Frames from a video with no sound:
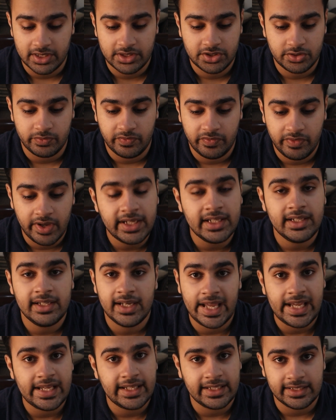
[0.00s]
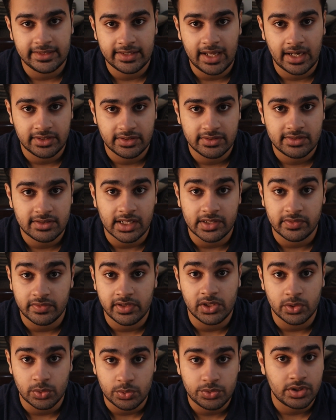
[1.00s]
It's very likely that the son
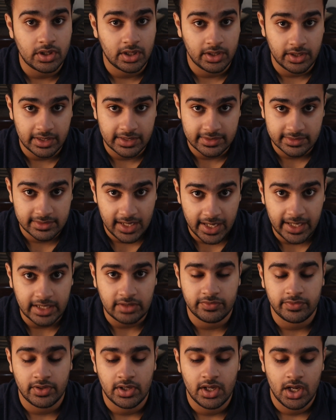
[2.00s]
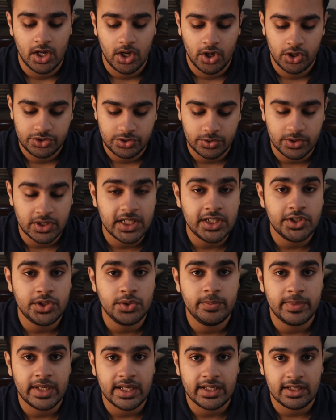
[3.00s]
will lose his life. So you need
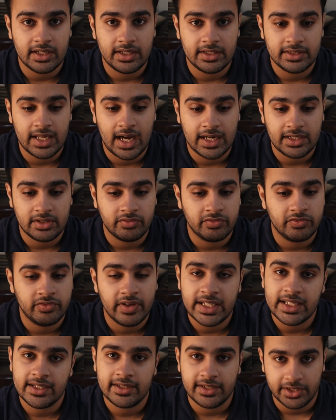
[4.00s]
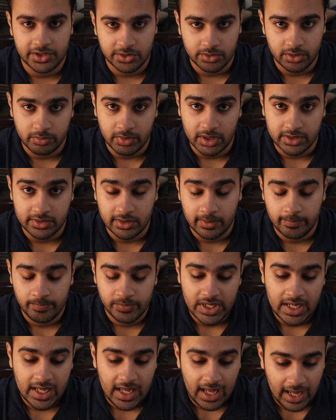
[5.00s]
to make that very clear to the mother.
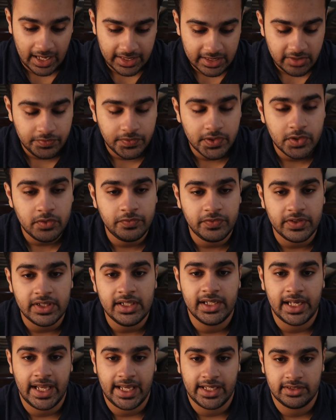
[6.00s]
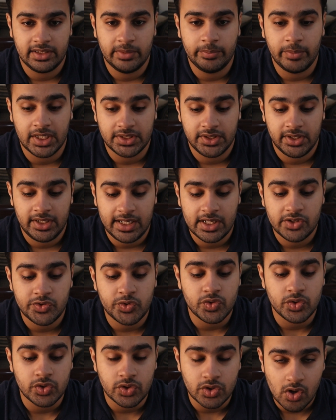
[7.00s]
And if you feel like the mother
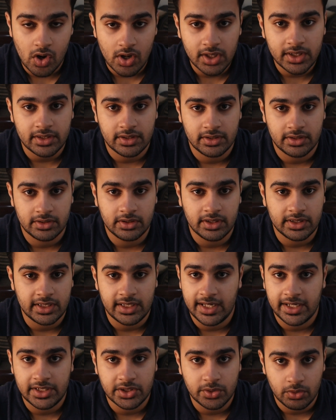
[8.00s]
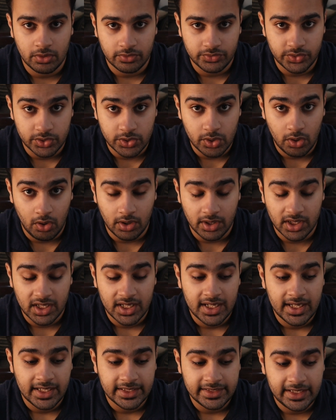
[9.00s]
is not gonna let go of the dog,
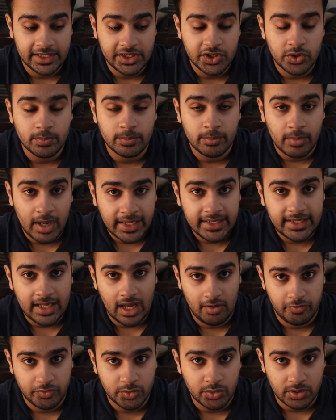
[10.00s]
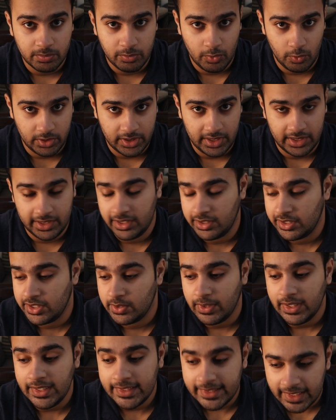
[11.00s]
then you might have to report her, and
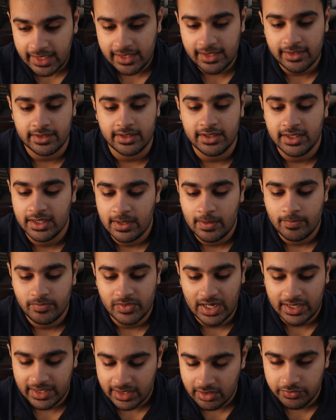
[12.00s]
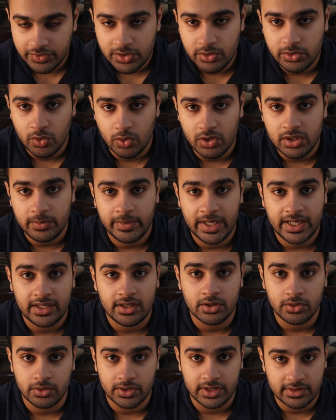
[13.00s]
you can tell her that if you don't
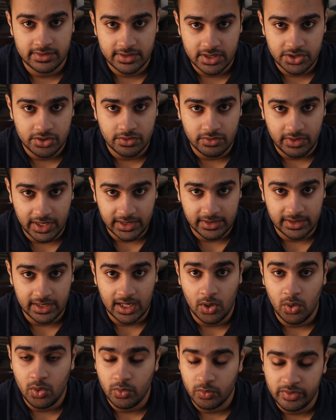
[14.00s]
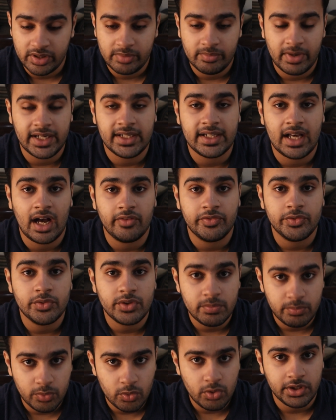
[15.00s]
make a good decision right now, we might have to
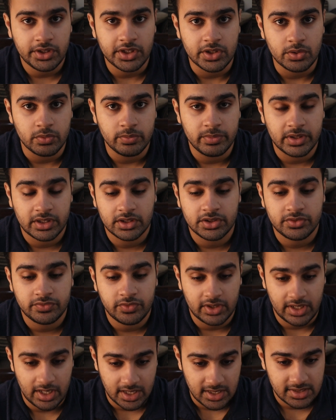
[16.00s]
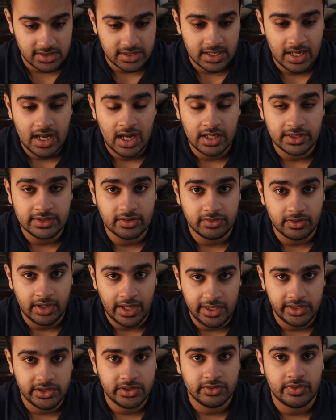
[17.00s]
report you, because for us, the
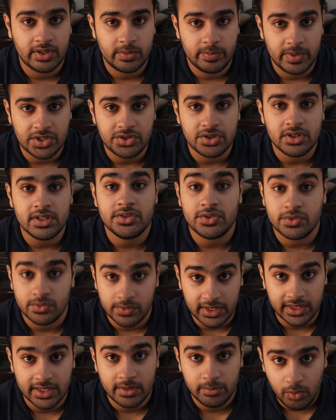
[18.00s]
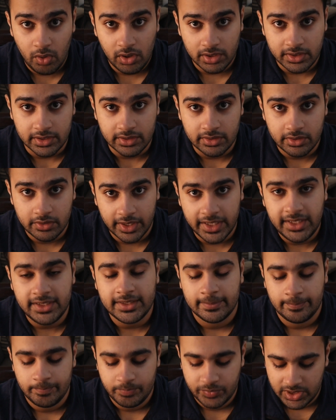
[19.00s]
health of our patient is really important,
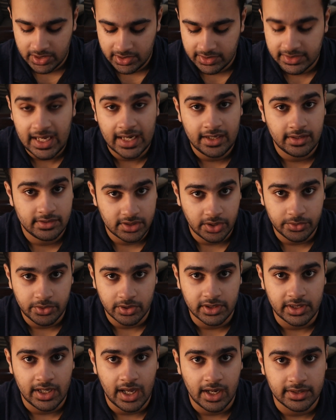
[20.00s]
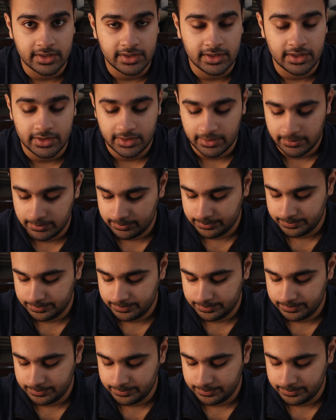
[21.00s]
right? That is how you're gonna handle it.